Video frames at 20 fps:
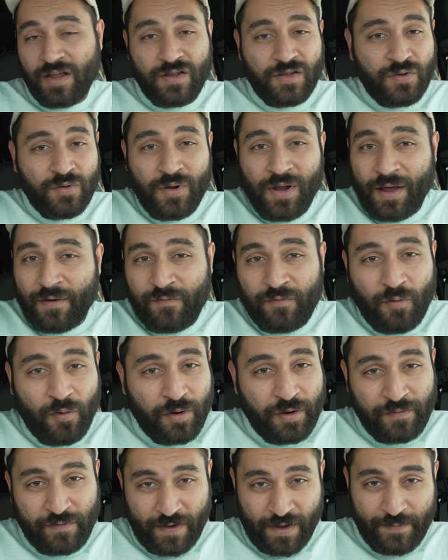you got
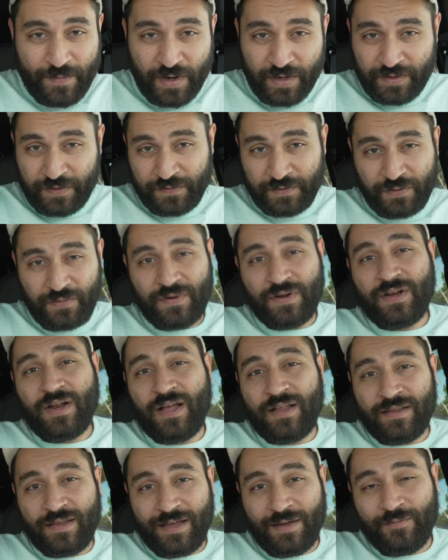45 minutes of screen
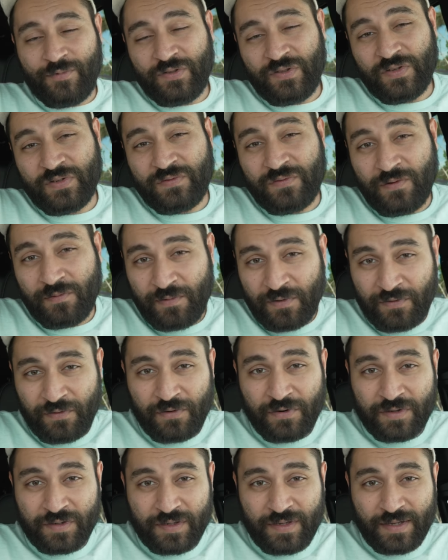on time with this phone
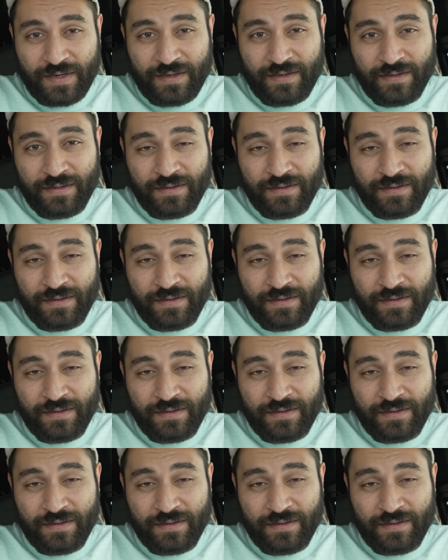before it's dead.